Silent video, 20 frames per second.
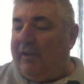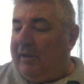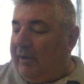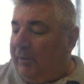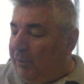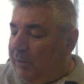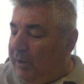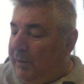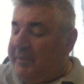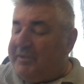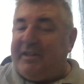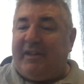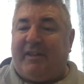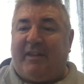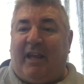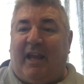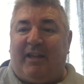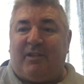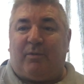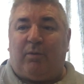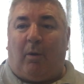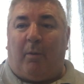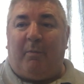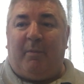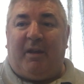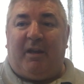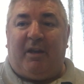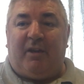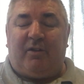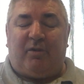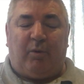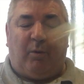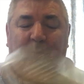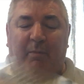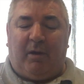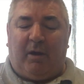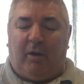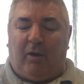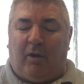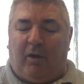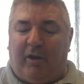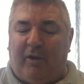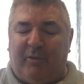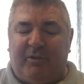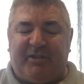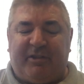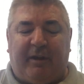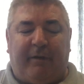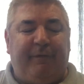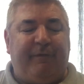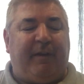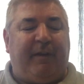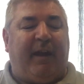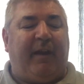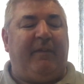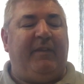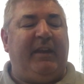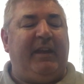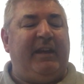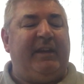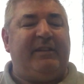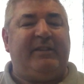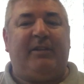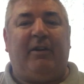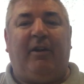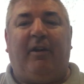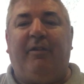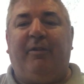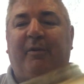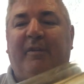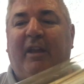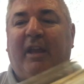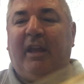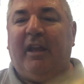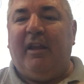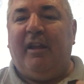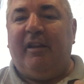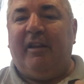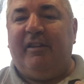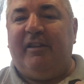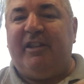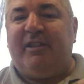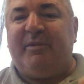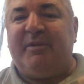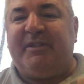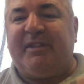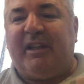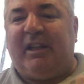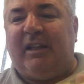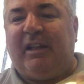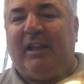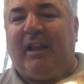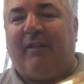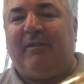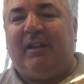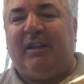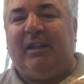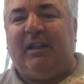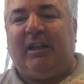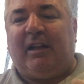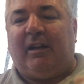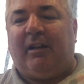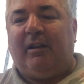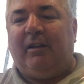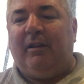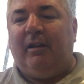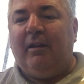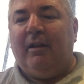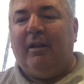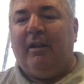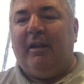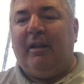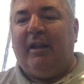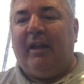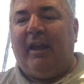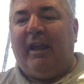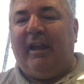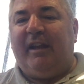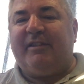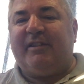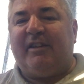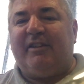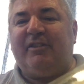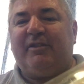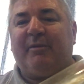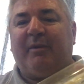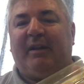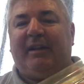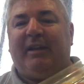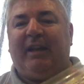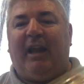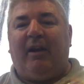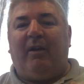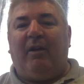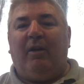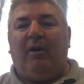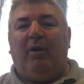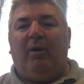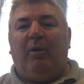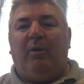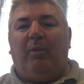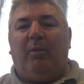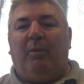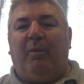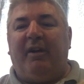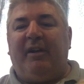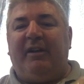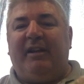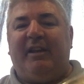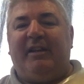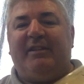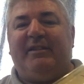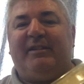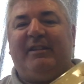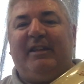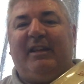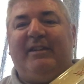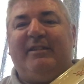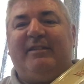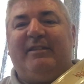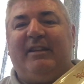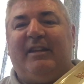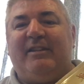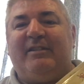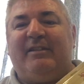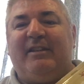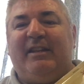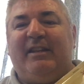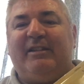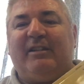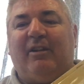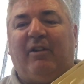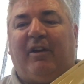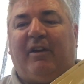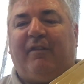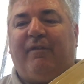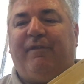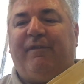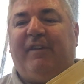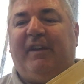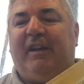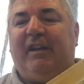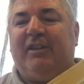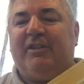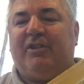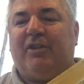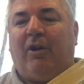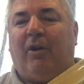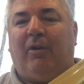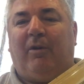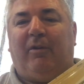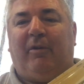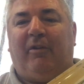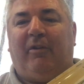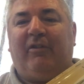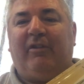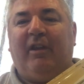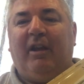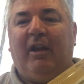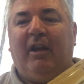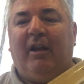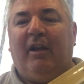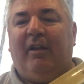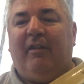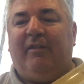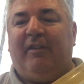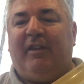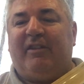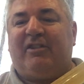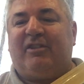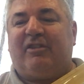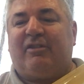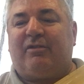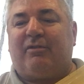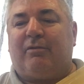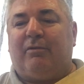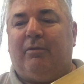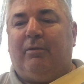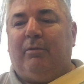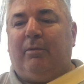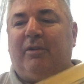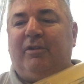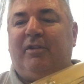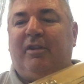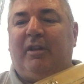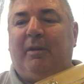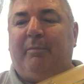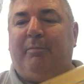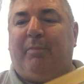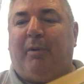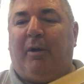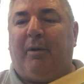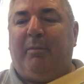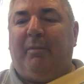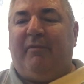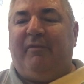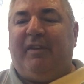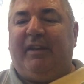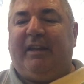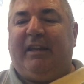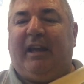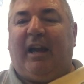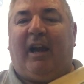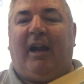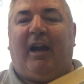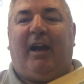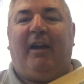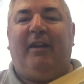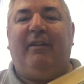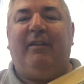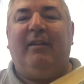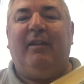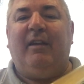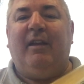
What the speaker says: when I was at that swap meet at Toowoomba, I also found these, and I thought this was a lovely little accessory. Now, what it is these are like feeler tongs that screw onto the bottom of your guard,